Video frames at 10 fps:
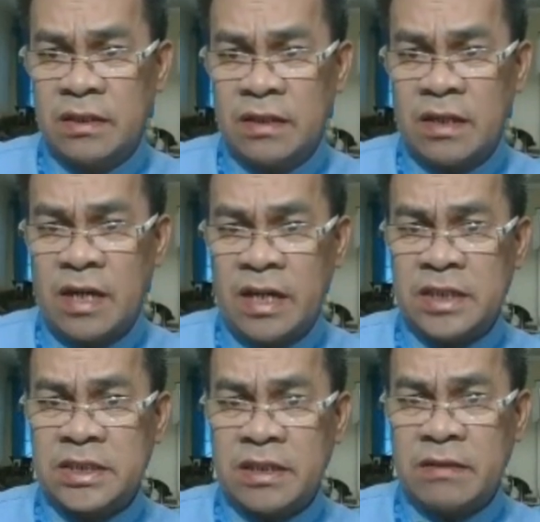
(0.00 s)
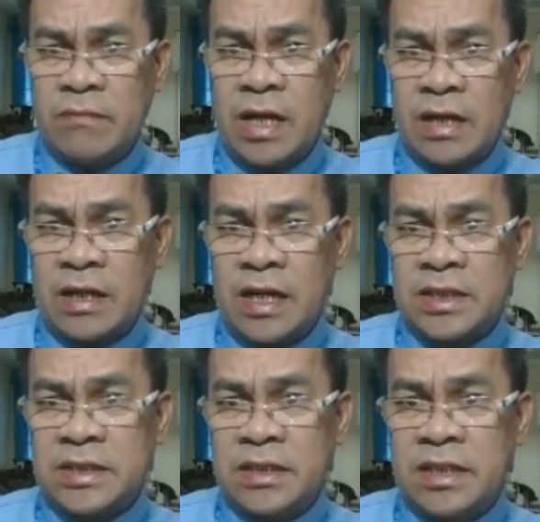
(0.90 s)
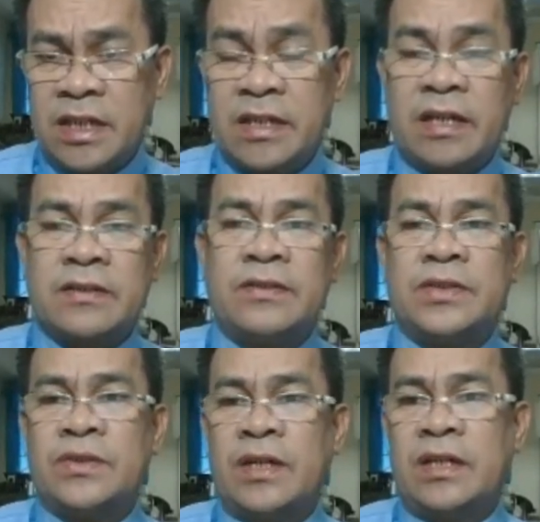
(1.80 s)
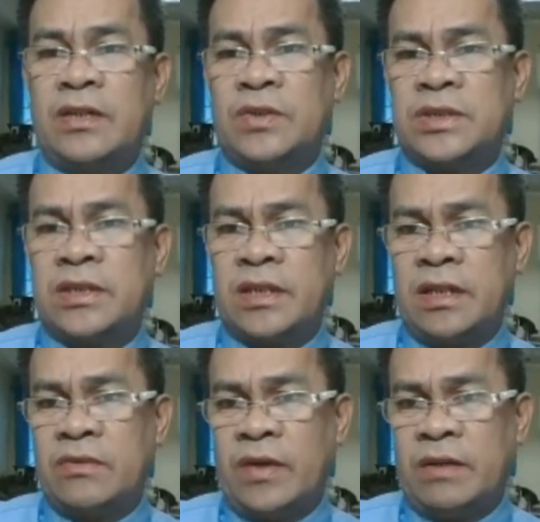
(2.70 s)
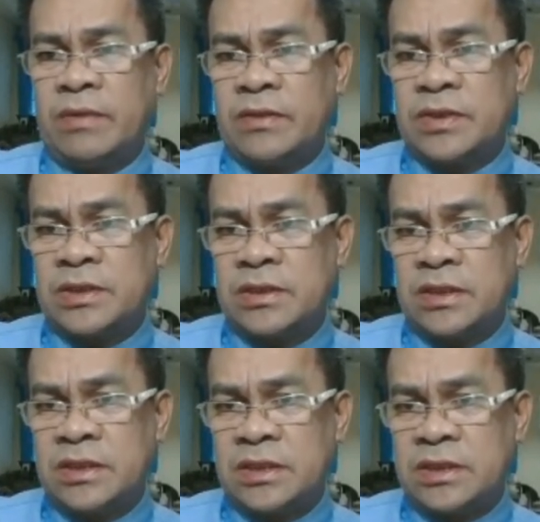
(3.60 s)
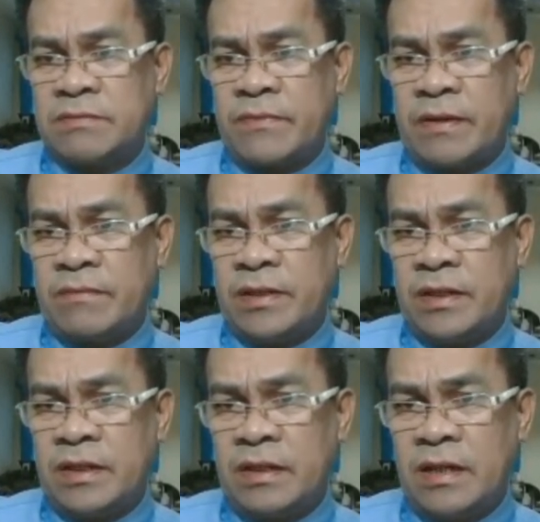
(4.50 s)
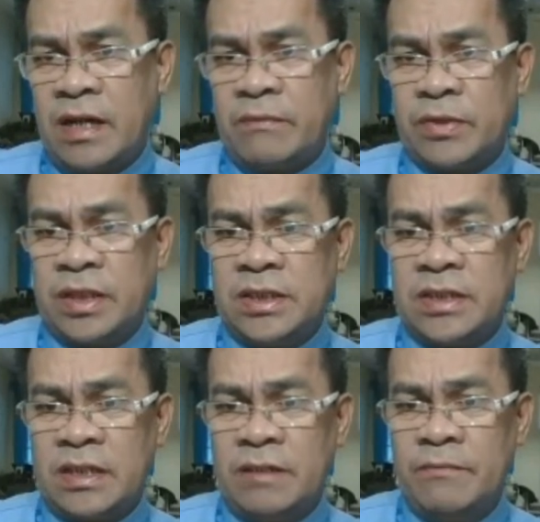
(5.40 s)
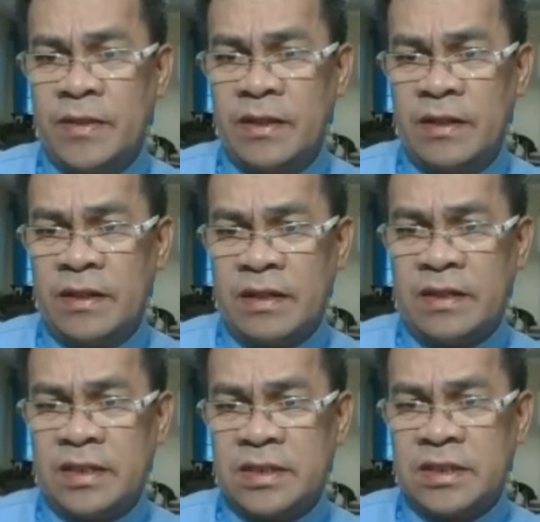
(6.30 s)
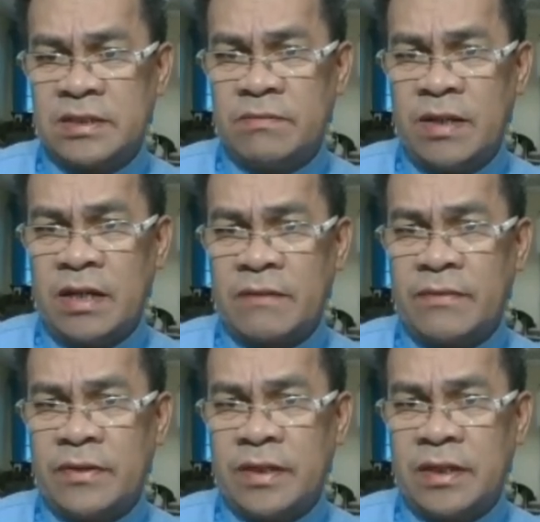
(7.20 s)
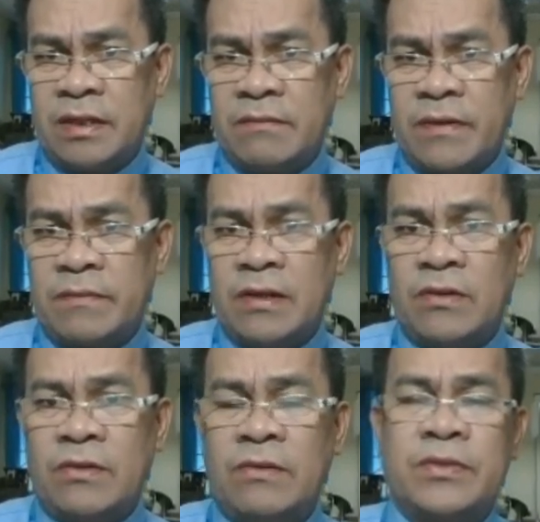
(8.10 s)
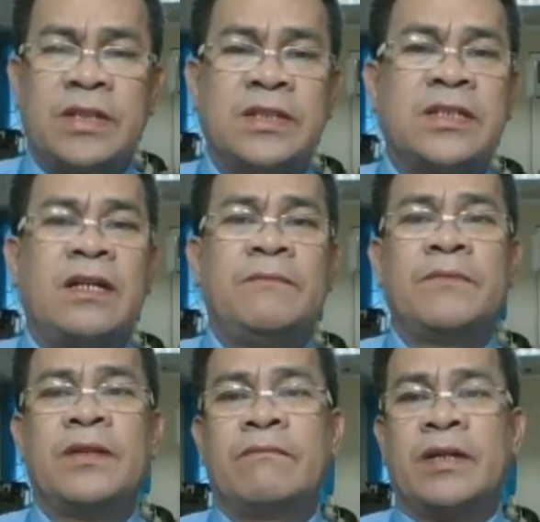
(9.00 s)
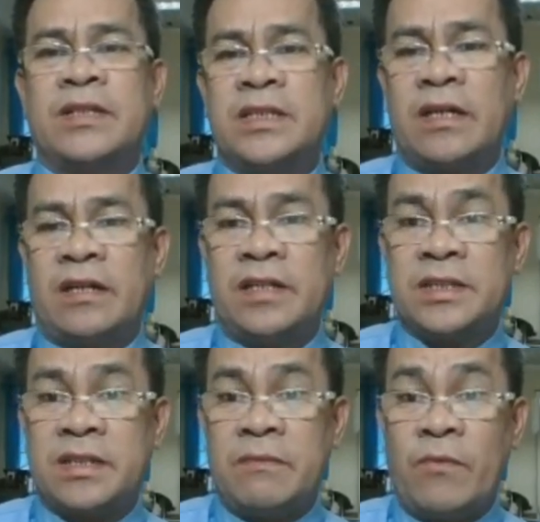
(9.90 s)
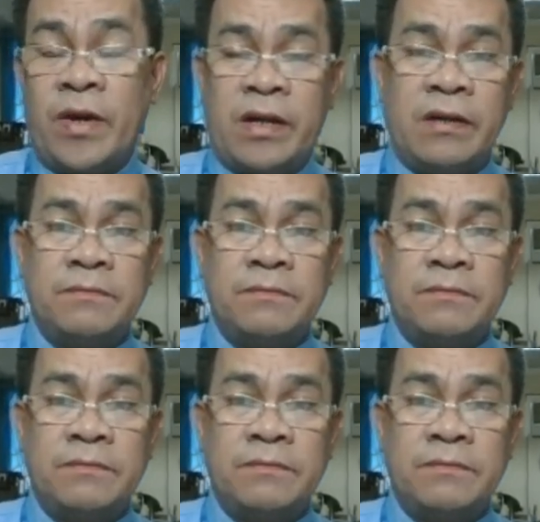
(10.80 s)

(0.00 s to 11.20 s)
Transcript: lines and black lines are the conductor. So I use the red. Why? Because this is from the high potential and this is black for the from the low potential. But these are the same wire.